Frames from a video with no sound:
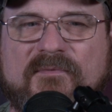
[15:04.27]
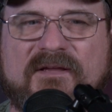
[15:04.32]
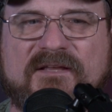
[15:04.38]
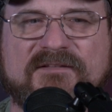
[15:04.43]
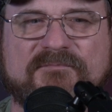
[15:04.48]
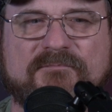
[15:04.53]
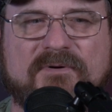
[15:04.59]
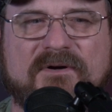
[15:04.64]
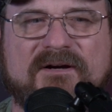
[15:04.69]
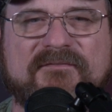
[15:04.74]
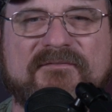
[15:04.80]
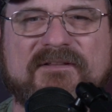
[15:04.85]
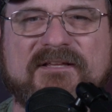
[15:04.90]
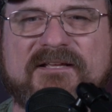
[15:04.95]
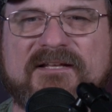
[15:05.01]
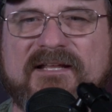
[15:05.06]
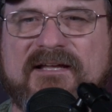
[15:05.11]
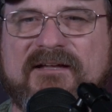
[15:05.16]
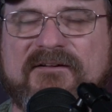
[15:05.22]
is
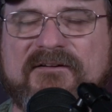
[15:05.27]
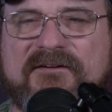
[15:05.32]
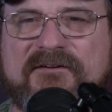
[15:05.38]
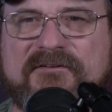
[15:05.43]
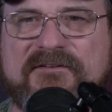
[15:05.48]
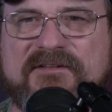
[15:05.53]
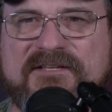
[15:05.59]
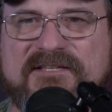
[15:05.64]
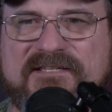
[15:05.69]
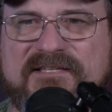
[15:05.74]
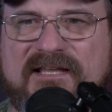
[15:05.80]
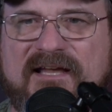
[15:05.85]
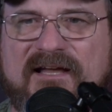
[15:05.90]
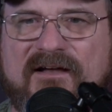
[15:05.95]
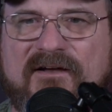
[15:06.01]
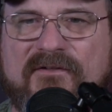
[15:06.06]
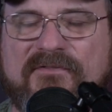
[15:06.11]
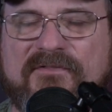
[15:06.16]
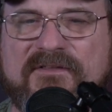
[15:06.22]
prevalent down here in the
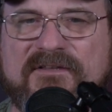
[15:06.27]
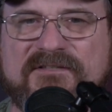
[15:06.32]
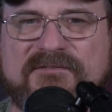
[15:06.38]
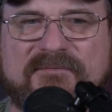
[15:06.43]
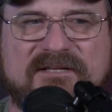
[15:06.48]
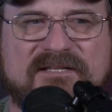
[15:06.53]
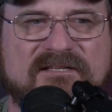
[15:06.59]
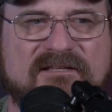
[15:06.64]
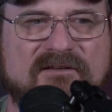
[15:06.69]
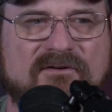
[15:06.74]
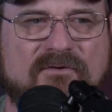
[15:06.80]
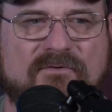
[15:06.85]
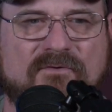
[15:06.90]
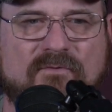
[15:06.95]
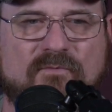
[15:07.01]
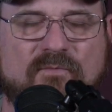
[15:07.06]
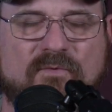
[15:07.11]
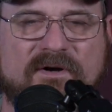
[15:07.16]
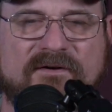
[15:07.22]
South, especially on
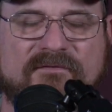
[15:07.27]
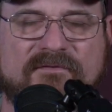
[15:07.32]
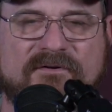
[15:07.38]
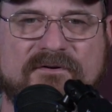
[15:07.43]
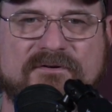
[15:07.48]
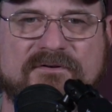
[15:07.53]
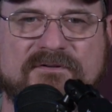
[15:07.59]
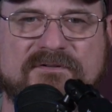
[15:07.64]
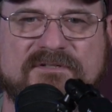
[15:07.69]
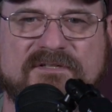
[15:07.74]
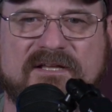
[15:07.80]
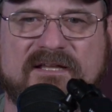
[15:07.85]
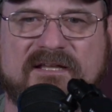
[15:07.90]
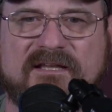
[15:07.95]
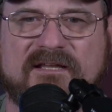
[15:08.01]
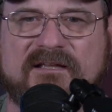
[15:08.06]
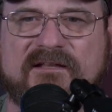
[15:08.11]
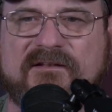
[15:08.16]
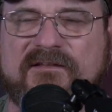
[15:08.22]
the rivers
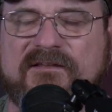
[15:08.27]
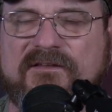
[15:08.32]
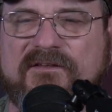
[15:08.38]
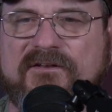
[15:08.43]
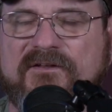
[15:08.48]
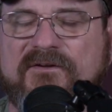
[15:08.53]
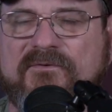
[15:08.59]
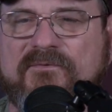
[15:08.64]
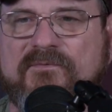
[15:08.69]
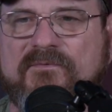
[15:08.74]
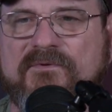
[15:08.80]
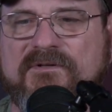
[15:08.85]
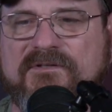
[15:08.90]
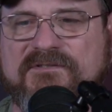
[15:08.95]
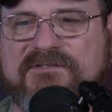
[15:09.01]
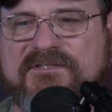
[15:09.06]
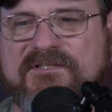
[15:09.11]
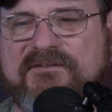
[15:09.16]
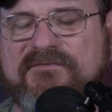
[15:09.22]
and
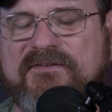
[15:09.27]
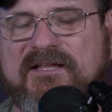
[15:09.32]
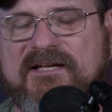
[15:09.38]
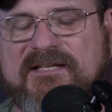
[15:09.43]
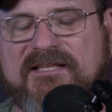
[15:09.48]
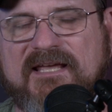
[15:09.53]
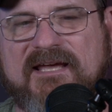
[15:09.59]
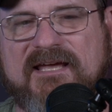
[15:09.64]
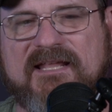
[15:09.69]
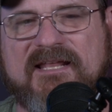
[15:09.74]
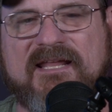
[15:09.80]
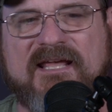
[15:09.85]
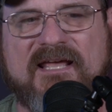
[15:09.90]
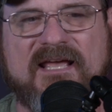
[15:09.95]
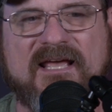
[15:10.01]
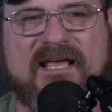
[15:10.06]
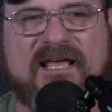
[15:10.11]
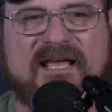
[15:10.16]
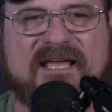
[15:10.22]
stuff like that.
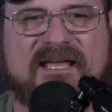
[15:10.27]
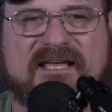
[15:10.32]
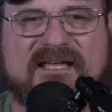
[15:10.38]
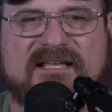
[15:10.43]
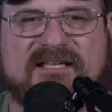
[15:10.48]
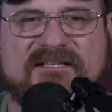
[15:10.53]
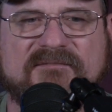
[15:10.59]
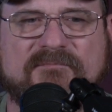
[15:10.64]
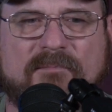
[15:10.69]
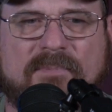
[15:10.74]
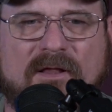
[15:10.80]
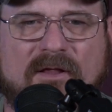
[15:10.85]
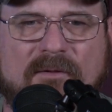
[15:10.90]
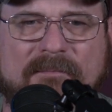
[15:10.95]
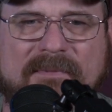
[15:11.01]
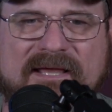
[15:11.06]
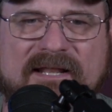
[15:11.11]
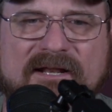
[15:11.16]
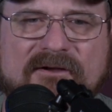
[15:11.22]
Is
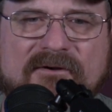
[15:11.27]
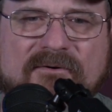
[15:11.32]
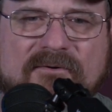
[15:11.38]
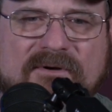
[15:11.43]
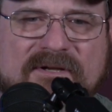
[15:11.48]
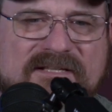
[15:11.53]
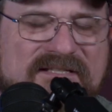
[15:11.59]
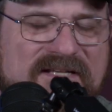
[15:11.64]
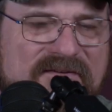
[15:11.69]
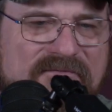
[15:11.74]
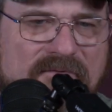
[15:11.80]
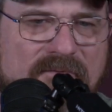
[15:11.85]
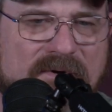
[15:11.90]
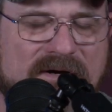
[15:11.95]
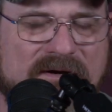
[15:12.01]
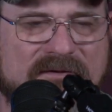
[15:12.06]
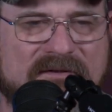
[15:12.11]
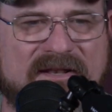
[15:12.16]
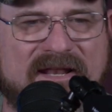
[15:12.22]
palmetto is
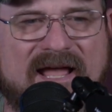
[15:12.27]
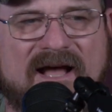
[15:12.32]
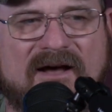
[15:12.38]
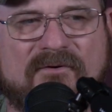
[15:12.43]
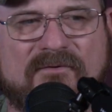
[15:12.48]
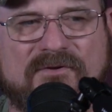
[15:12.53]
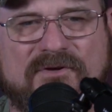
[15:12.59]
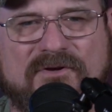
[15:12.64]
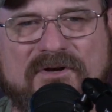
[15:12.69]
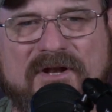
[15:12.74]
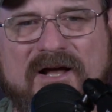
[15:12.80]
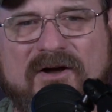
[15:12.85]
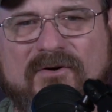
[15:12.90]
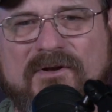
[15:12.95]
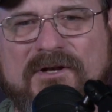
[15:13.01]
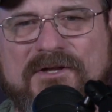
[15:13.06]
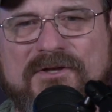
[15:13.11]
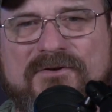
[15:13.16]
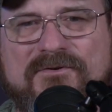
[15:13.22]
everywhere. Now you're not
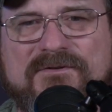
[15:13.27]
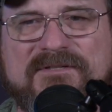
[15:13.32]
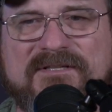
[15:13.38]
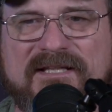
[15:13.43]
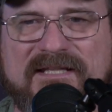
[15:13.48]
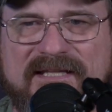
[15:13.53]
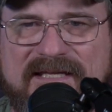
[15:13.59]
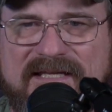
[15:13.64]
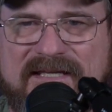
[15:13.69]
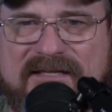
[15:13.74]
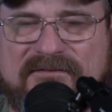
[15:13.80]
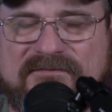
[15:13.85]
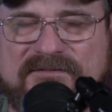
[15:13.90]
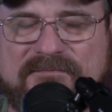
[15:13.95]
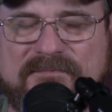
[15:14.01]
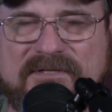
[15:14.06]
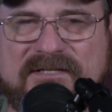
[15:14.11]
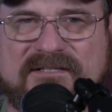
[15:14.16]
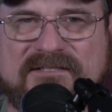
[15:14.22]
going to use the
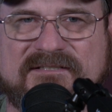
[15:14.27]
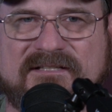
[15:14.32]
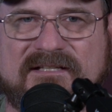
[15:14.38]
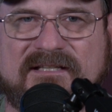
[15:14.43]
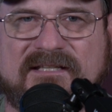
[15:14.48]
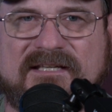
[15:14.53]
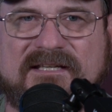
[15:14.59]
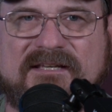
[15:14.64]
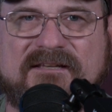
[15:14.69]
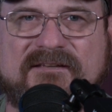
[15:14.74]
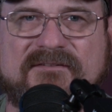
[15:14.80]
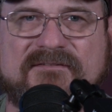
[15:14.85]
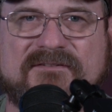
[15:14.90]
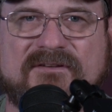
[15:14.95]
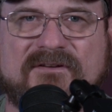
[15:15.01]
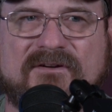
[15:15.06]
leaves because the leaves